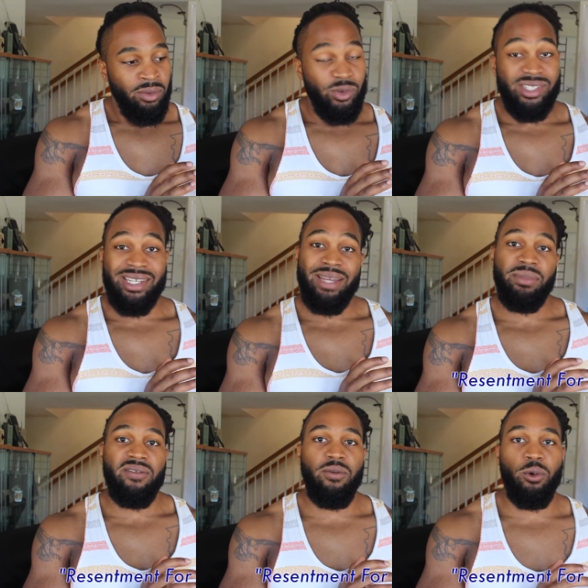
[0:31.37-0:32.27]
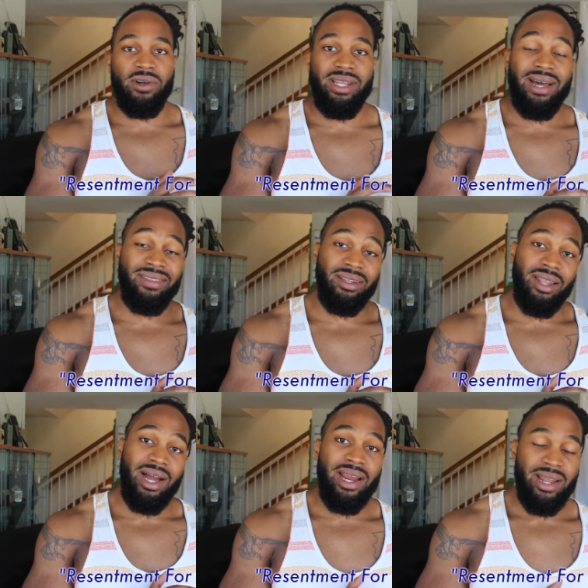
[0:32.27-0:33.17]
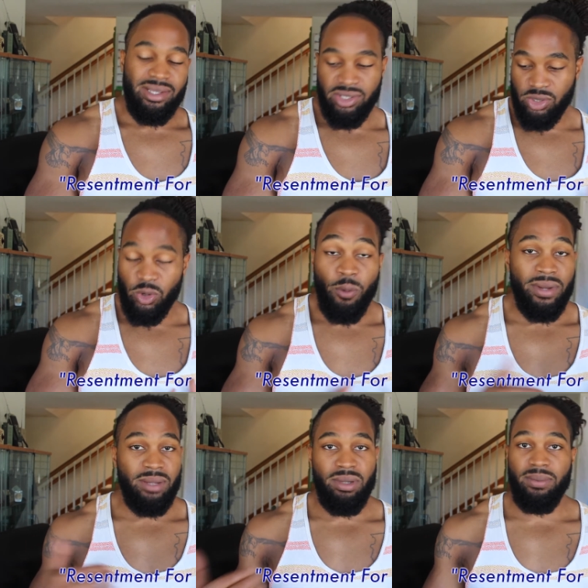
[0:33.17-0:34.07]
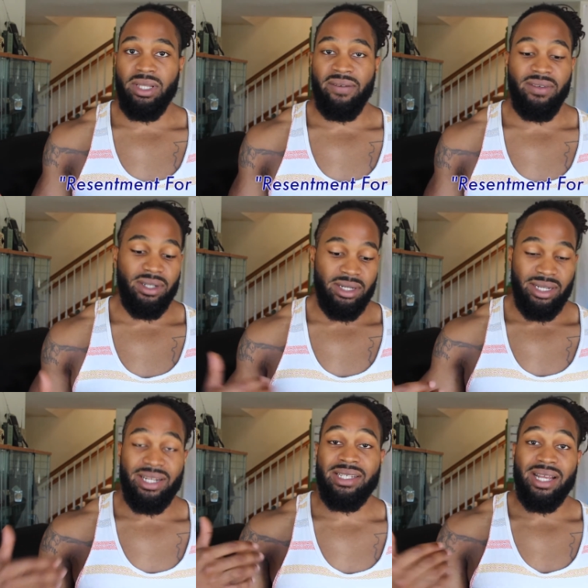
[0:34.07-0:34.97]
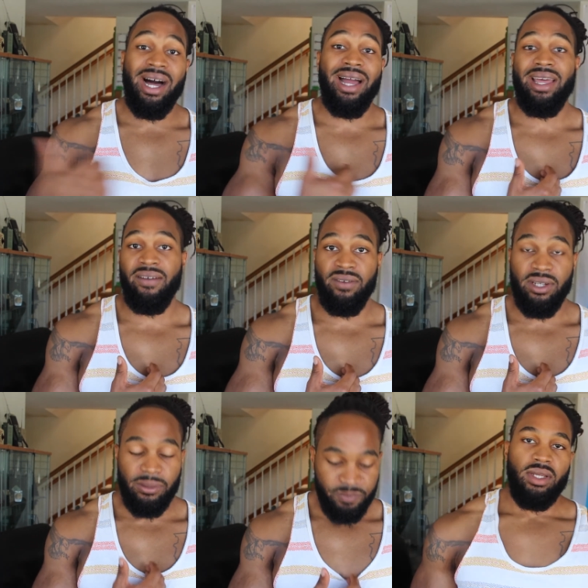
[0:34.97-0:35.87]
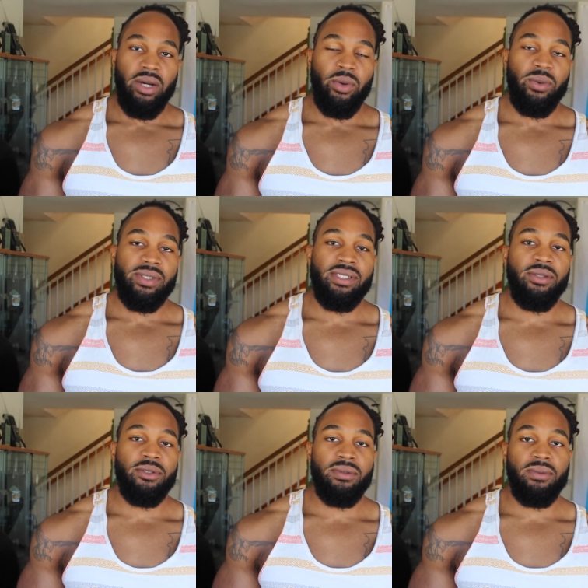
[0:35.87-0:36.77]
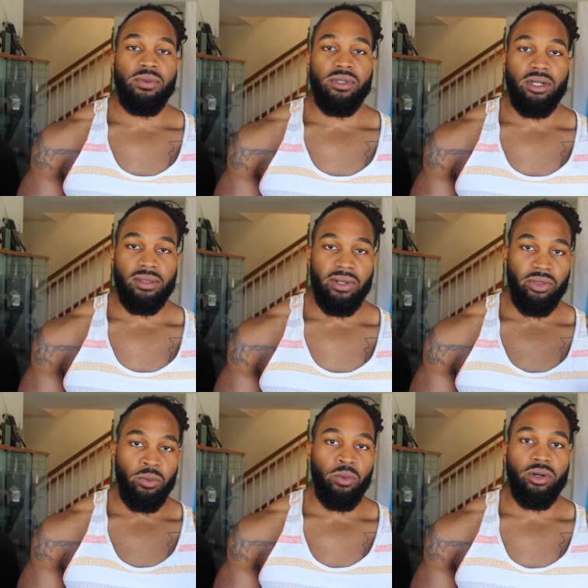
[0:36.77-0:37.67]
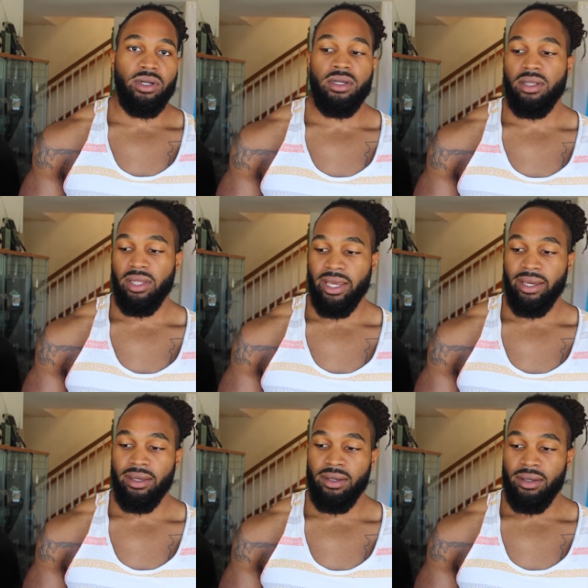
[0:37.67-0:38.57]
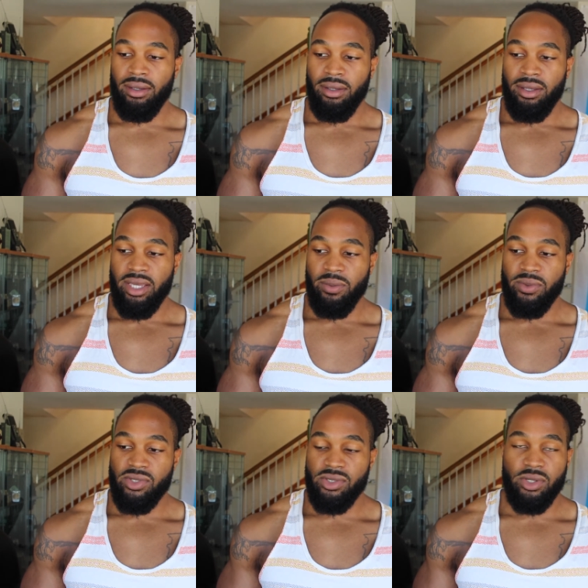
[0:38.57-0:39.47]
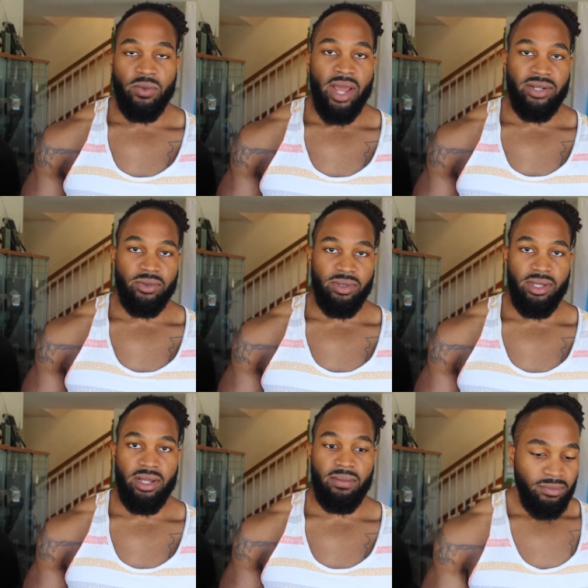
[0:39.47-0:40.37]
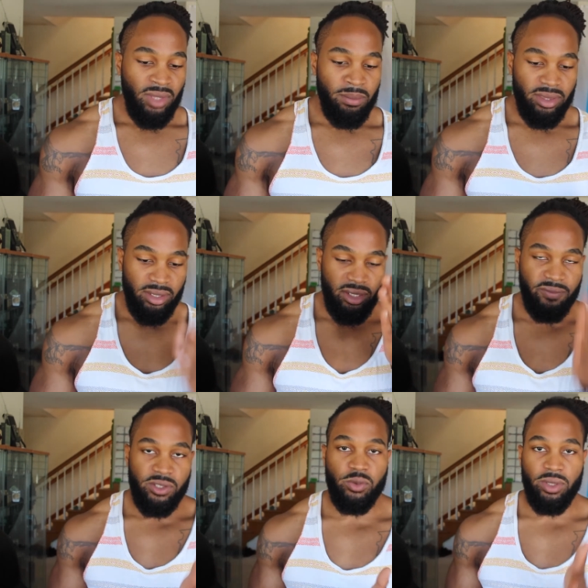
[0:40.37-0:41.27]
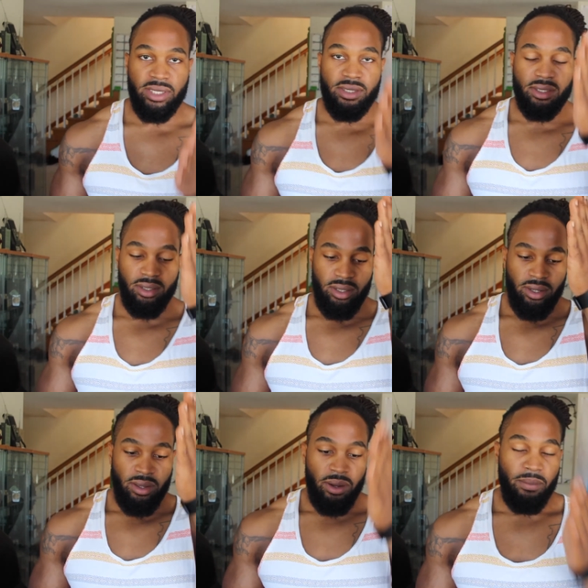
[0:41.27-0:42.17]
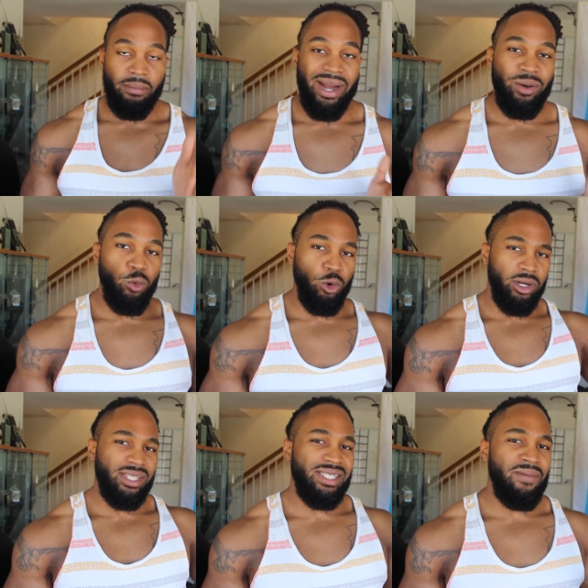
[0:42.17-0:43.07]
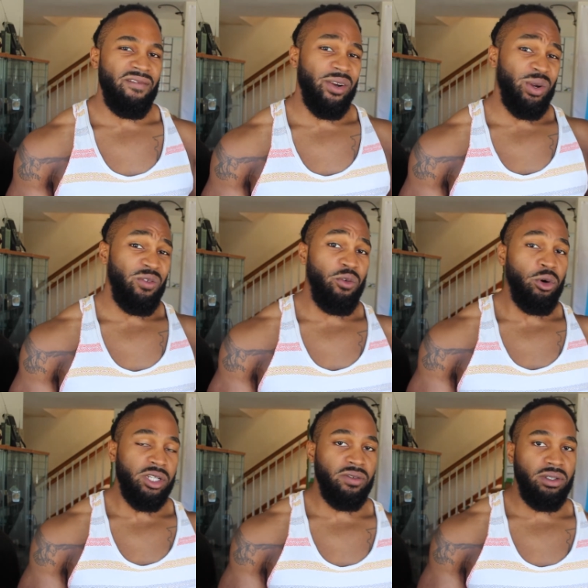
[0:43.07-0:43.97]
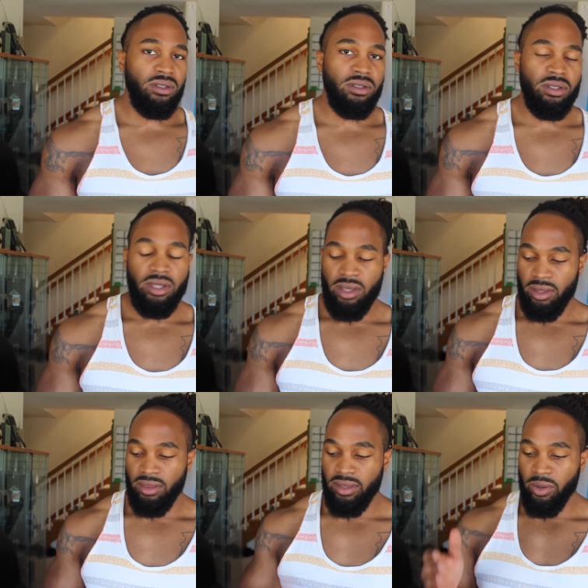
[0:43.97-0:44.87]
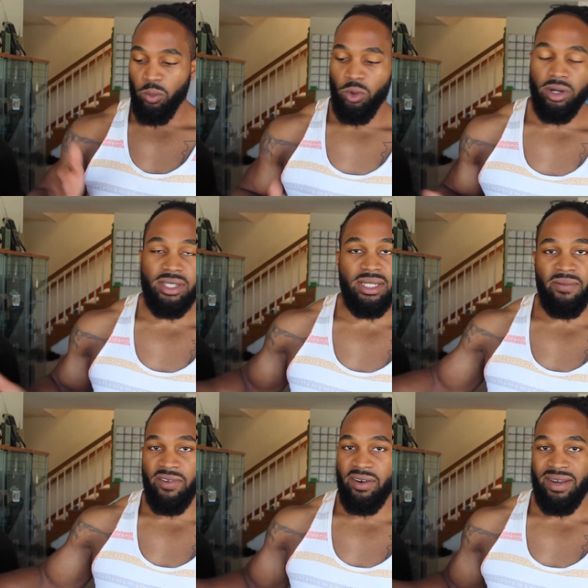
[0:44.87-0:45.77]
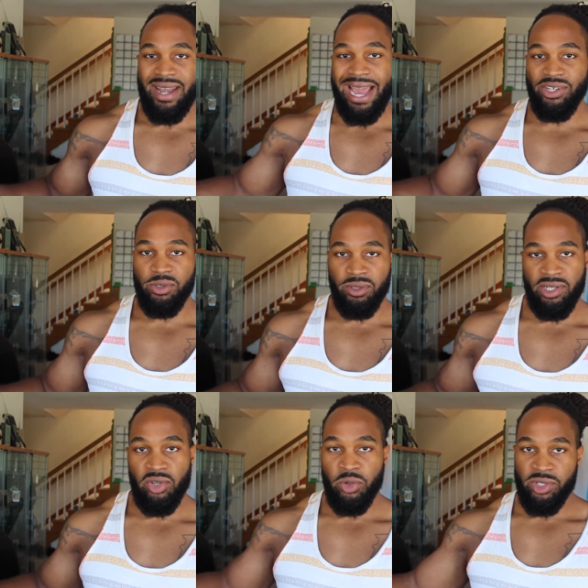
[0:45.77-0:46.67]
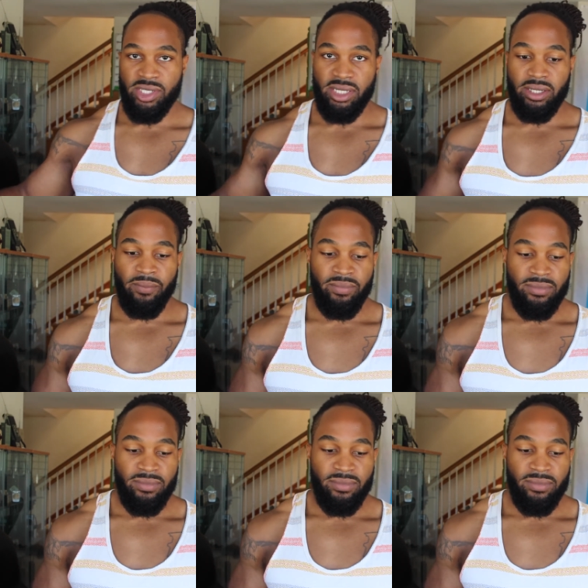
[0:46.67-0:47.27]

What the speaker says: resentment for down the line, as so many people have done and as I have done. I would always see those people who talked about their work like it was just so natural to them. But the difference was my work seemed very forceful. Their work seemed very natural and nourishing,